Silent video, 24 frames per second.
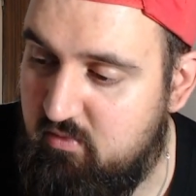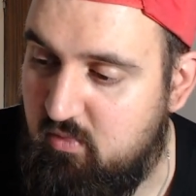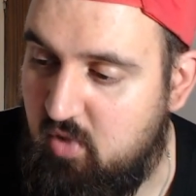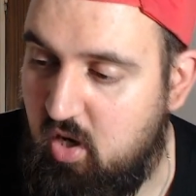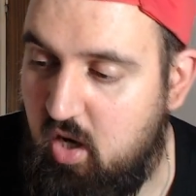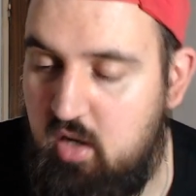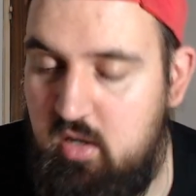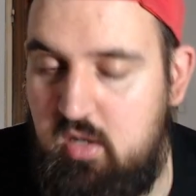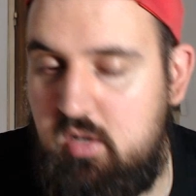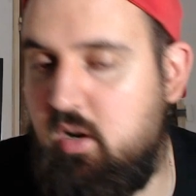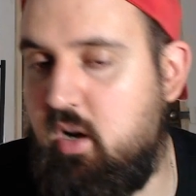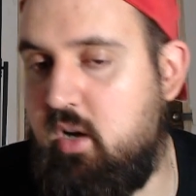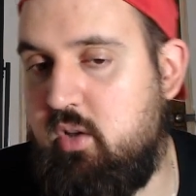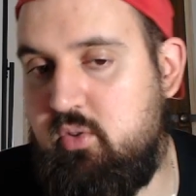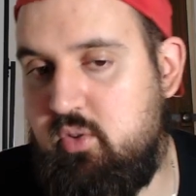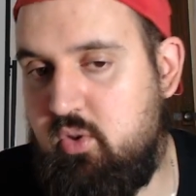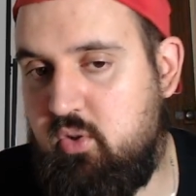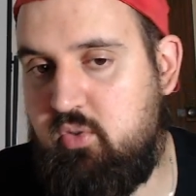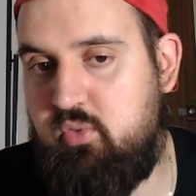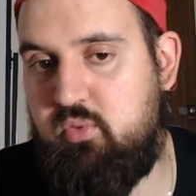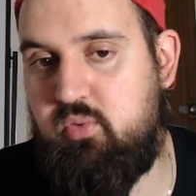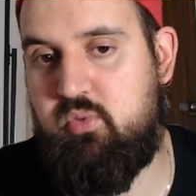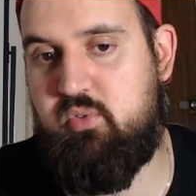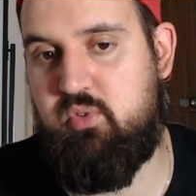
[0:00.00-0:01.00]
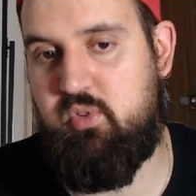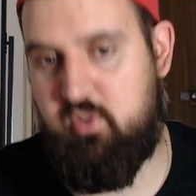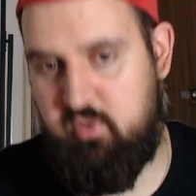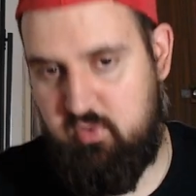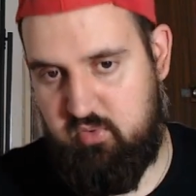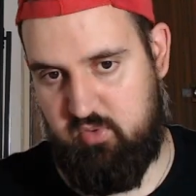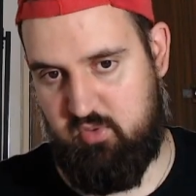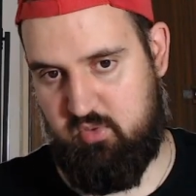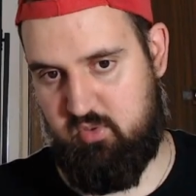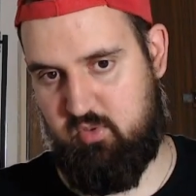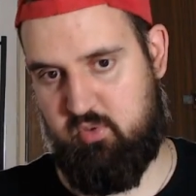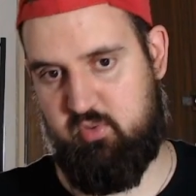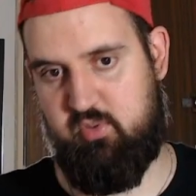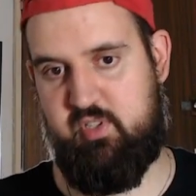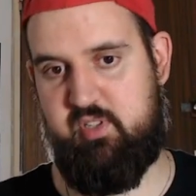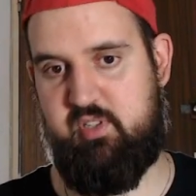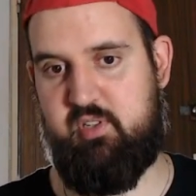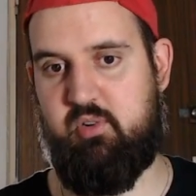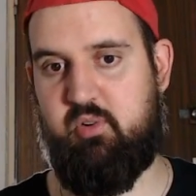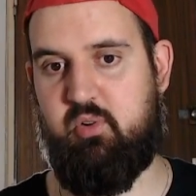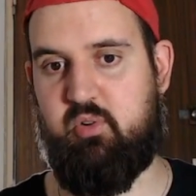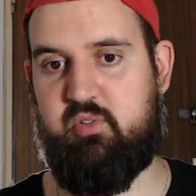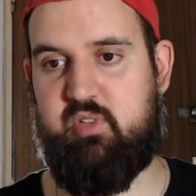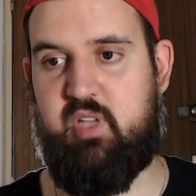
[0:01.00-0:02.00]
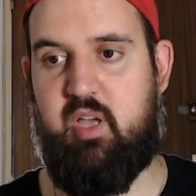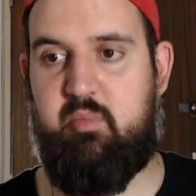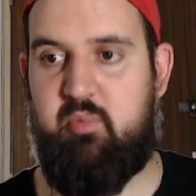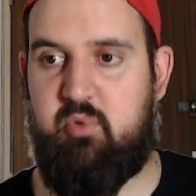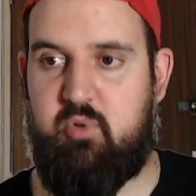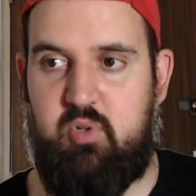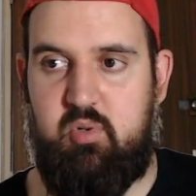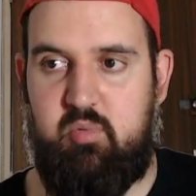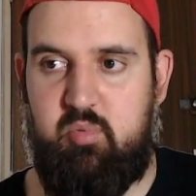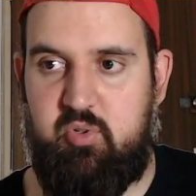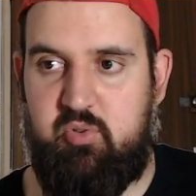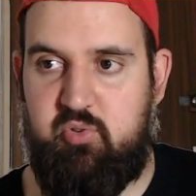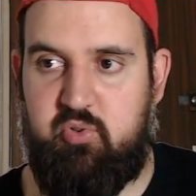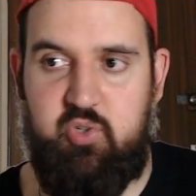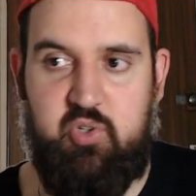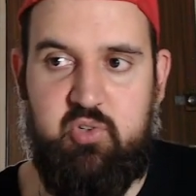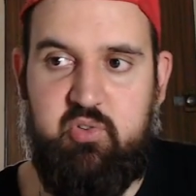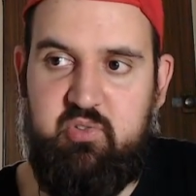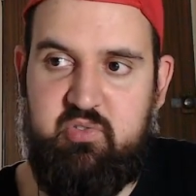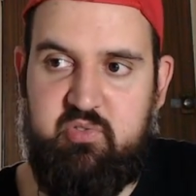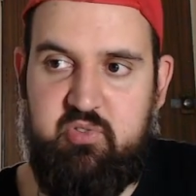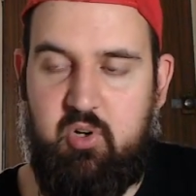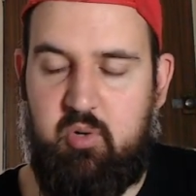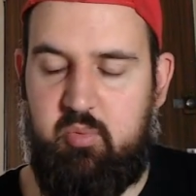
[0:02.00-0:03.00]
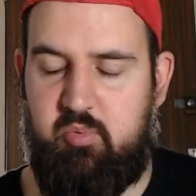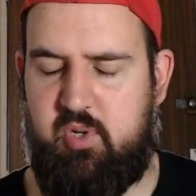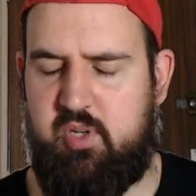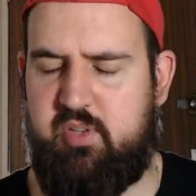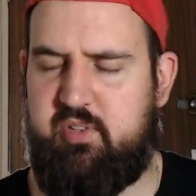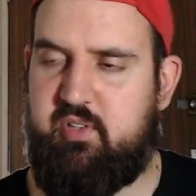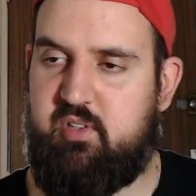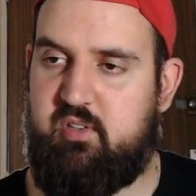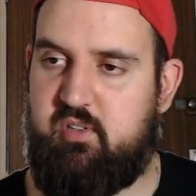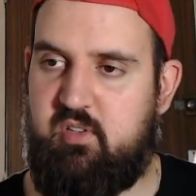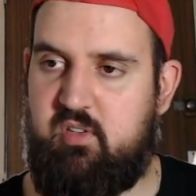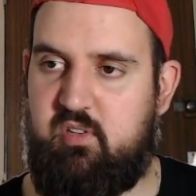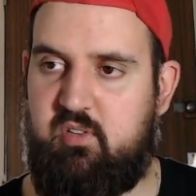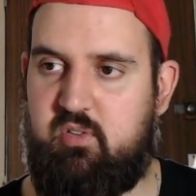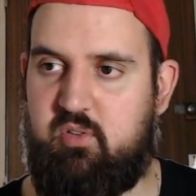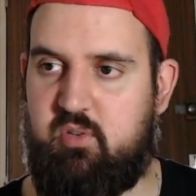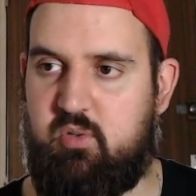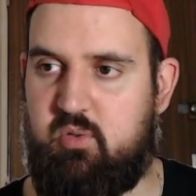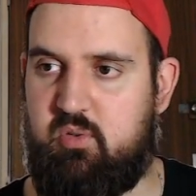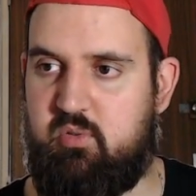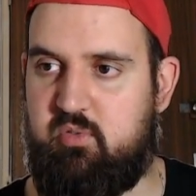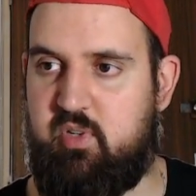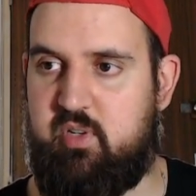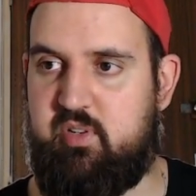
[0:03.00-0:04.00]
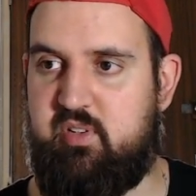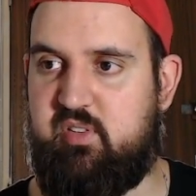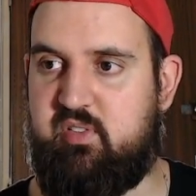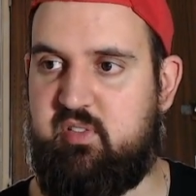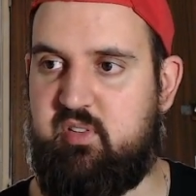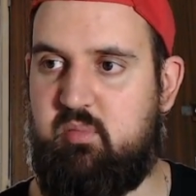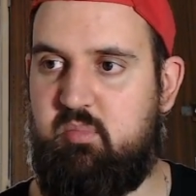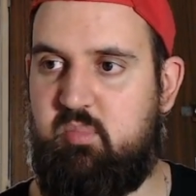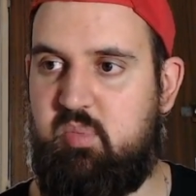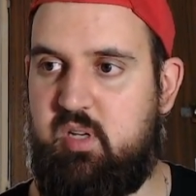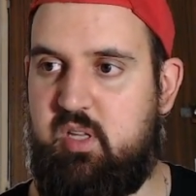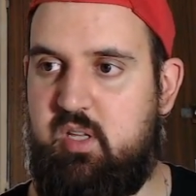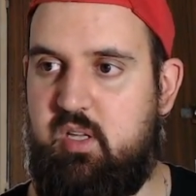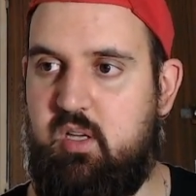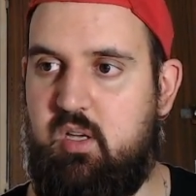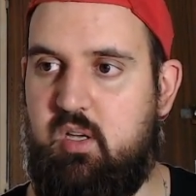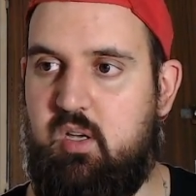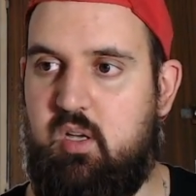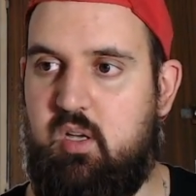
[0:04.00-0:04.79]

I, I understood this already a long time ago, but just formulating this uh, very simply.